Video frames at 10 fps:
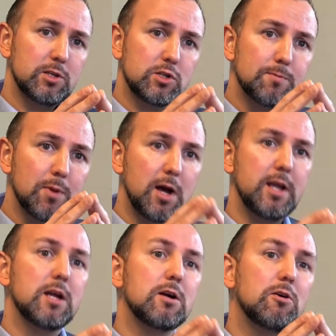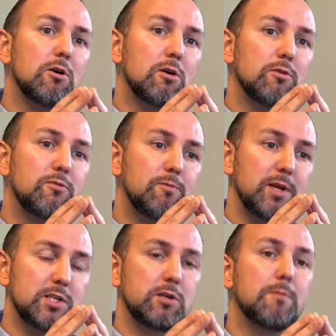supplier of
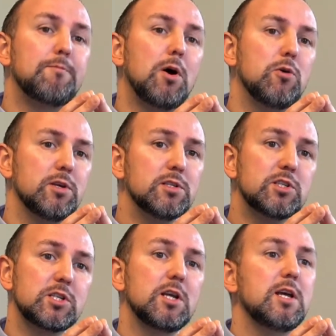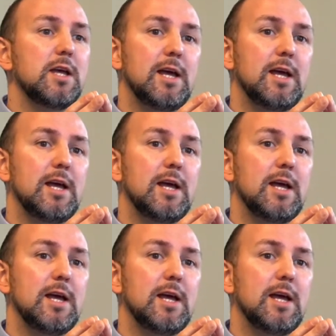plastic components,